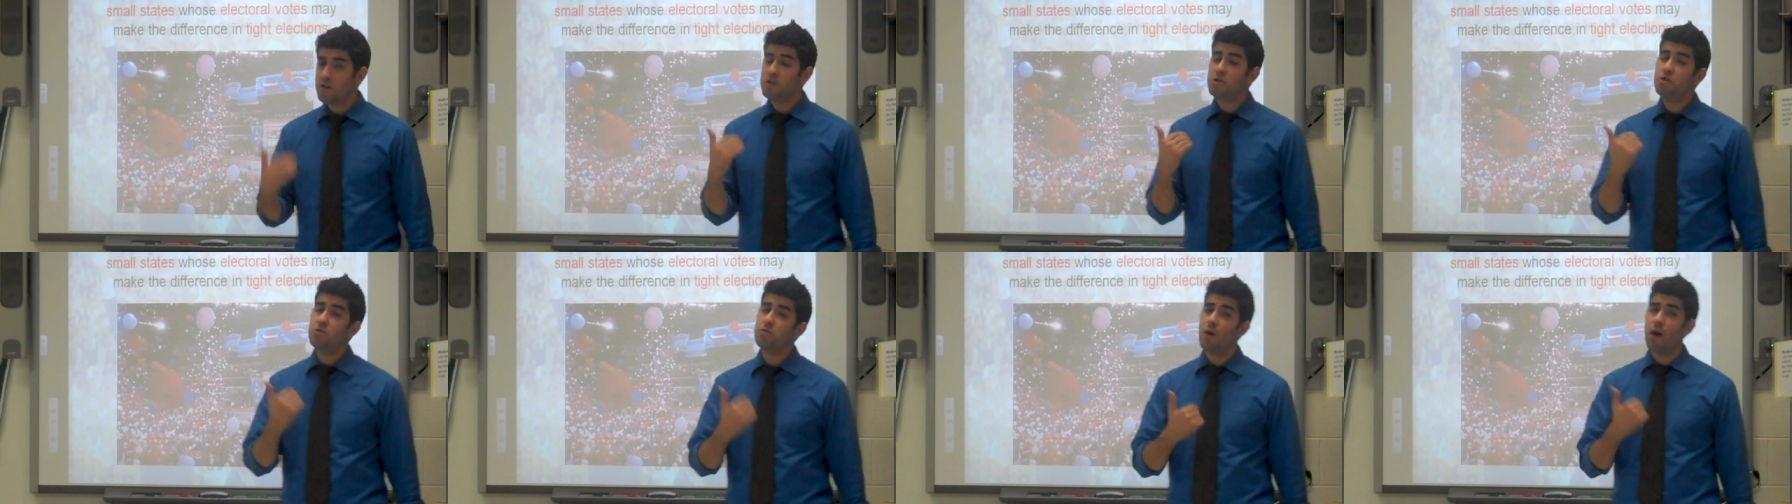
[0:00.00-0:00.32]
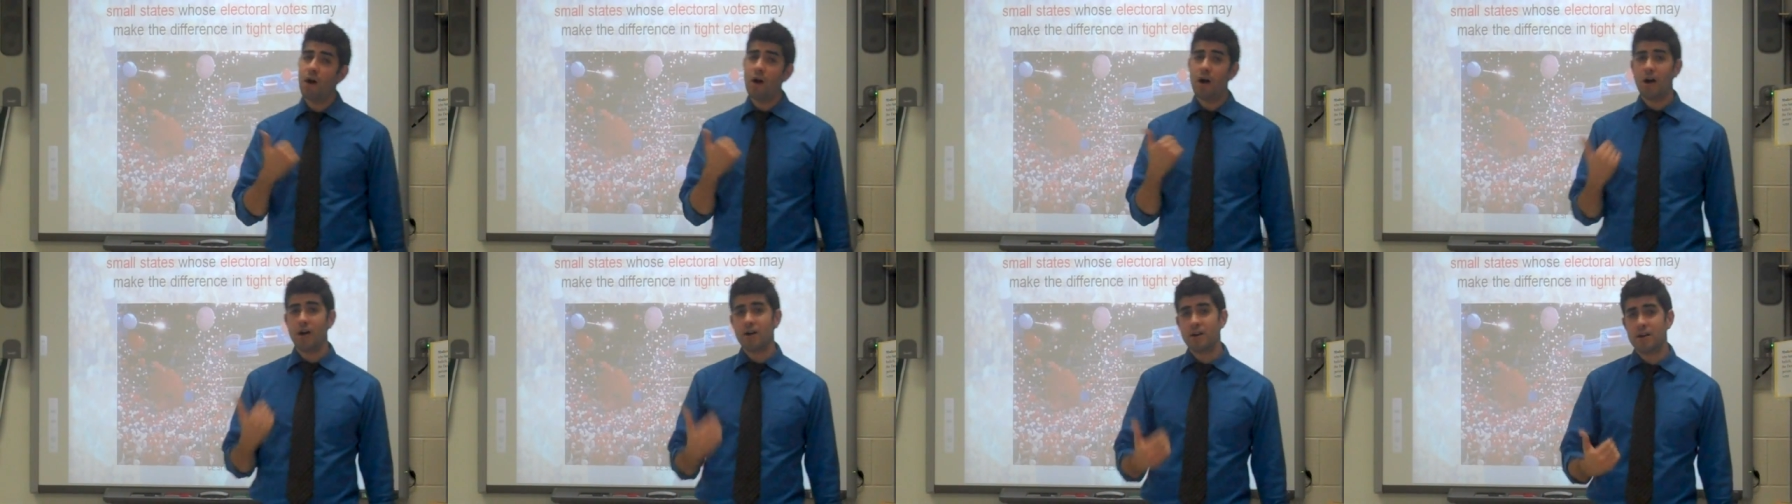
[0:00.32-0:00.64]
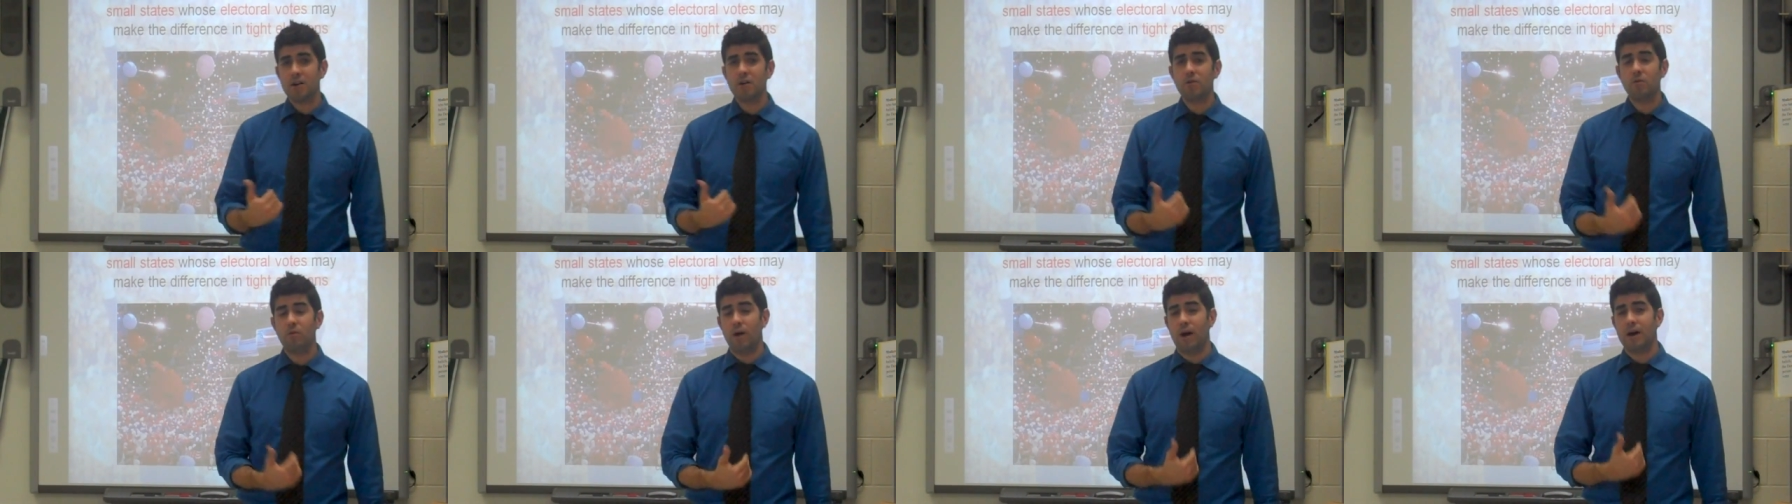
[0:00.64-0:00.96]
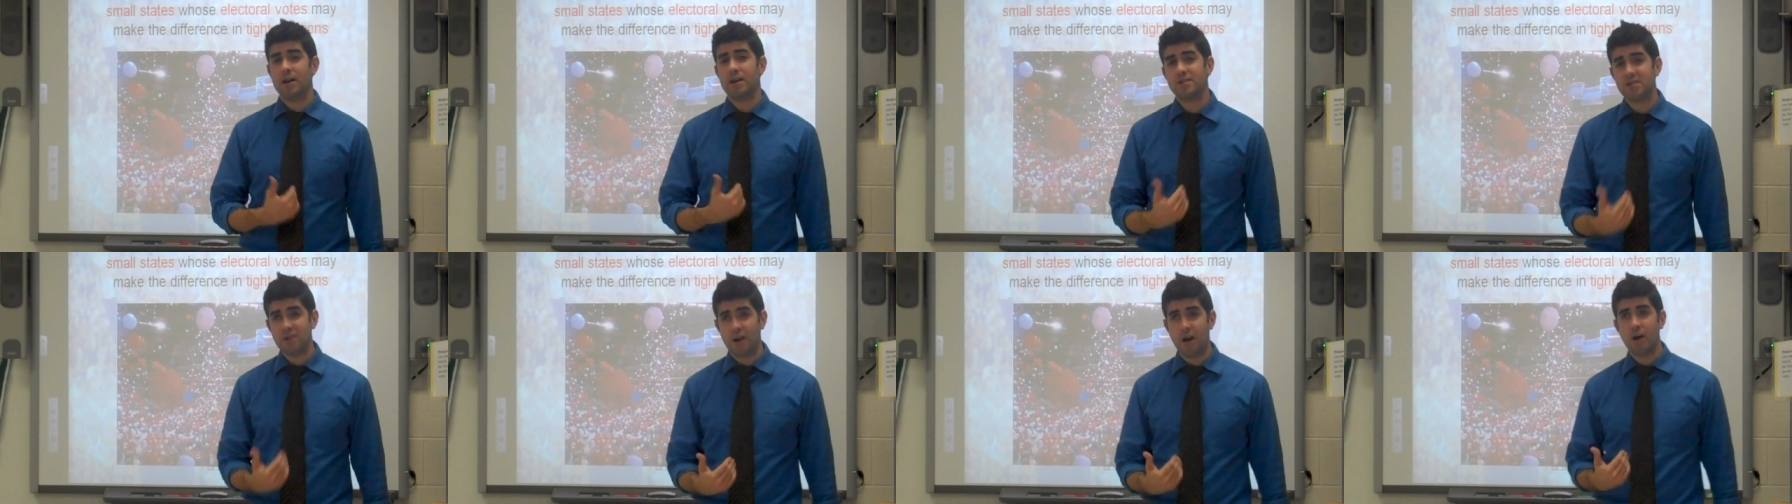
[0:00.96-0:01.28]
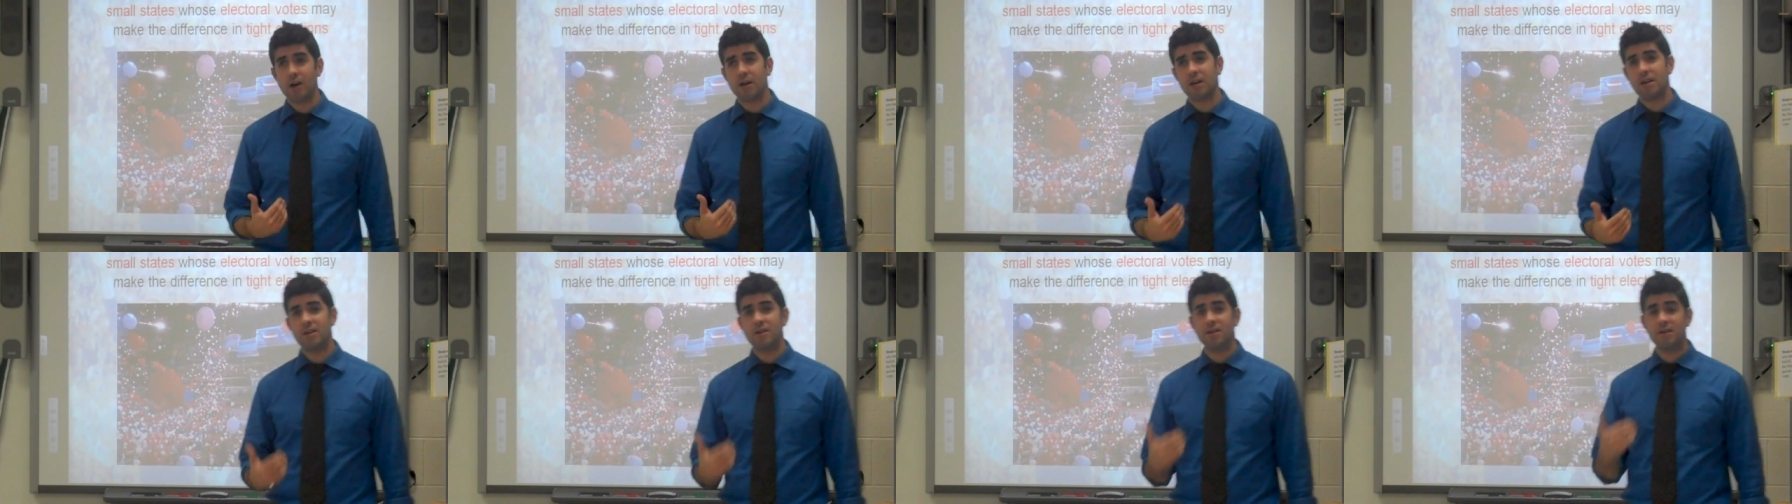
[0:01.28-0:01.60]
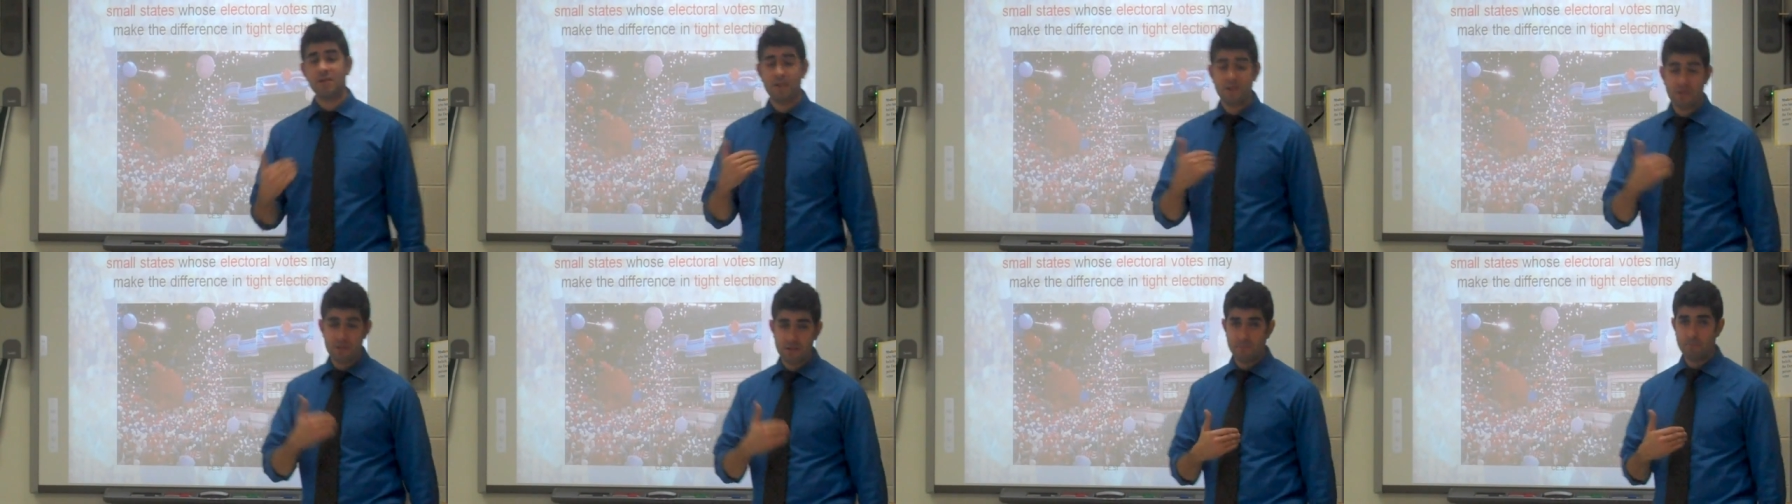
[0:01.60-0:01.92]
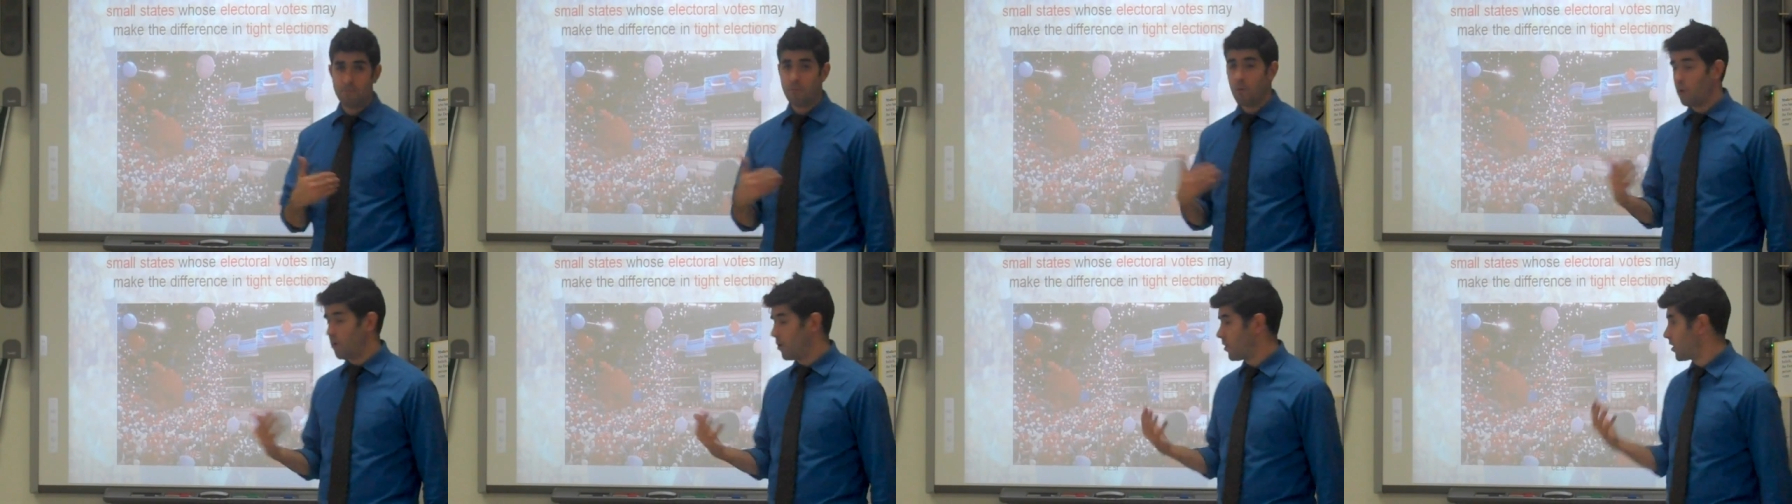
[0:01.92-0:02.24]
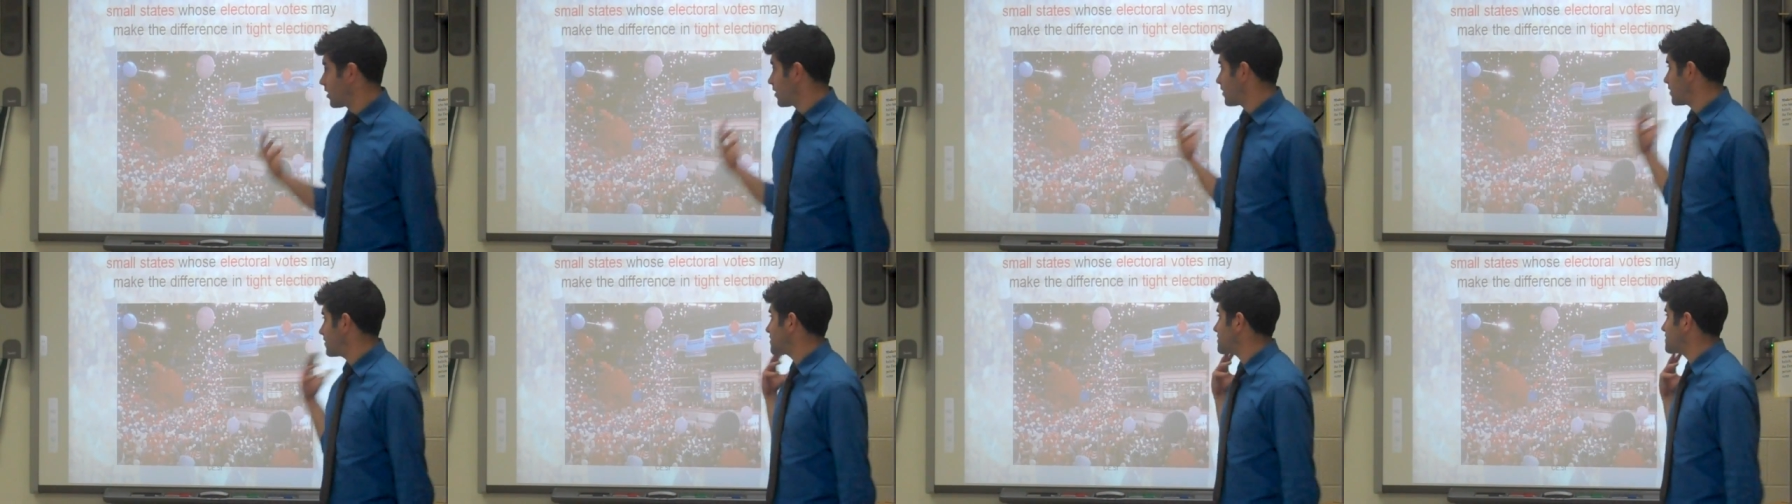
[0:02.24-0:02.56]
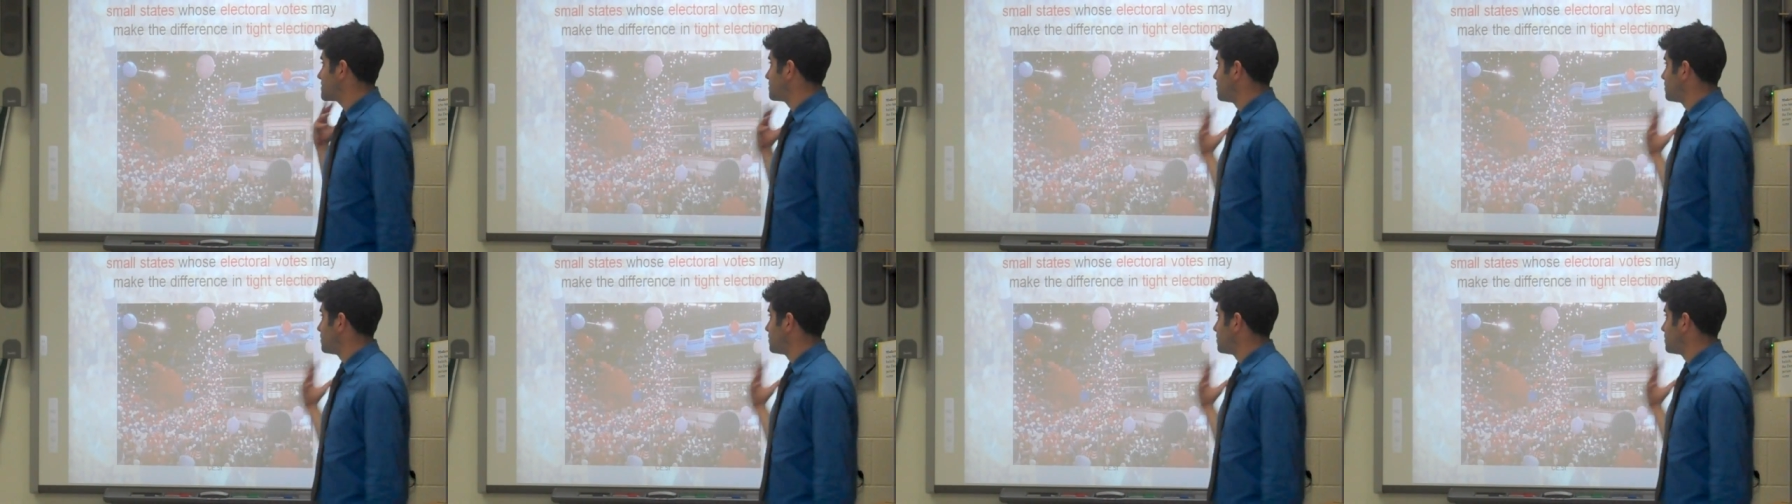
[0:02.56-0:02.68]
you are going to want to target more